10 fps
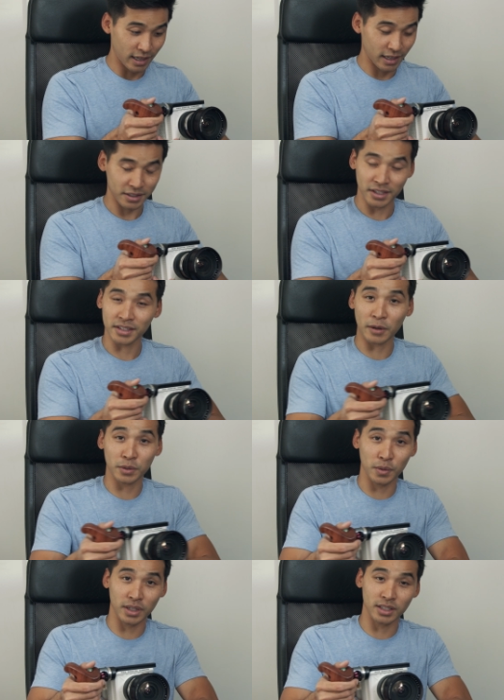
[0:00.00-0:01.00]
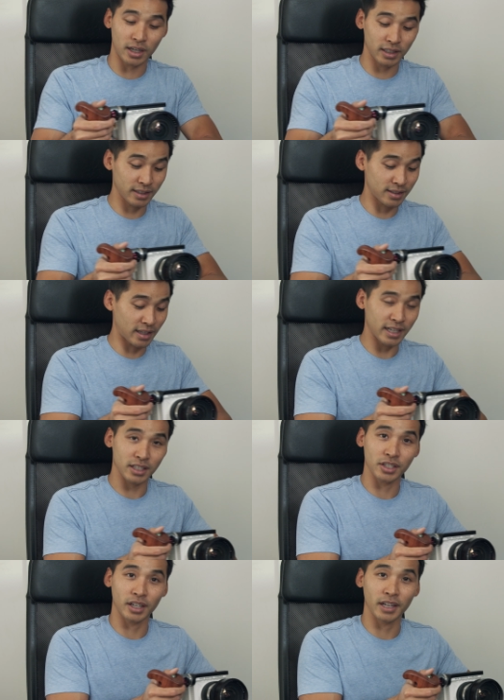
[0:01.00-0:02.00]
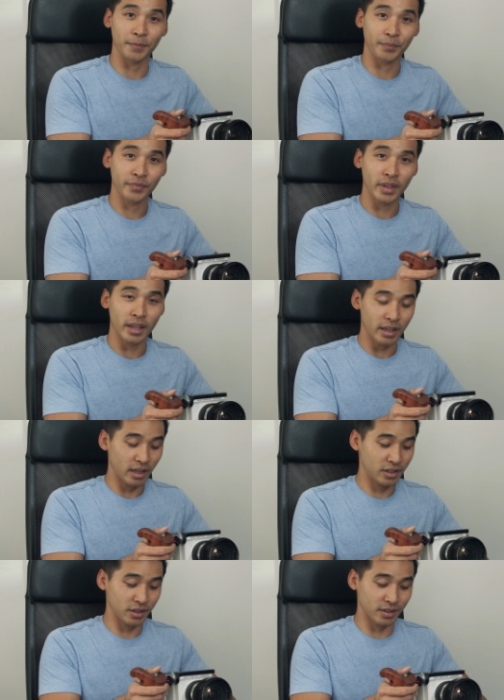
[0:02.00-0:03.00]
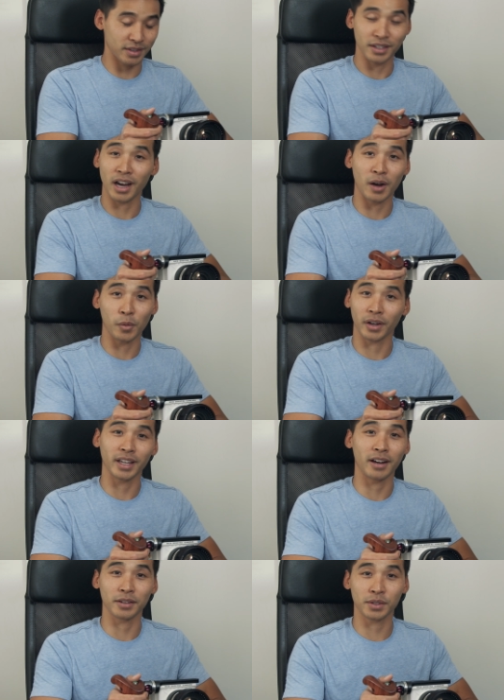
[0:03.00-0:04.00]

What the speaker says: And since I was doing a dolly sliding shot, it just did not work out.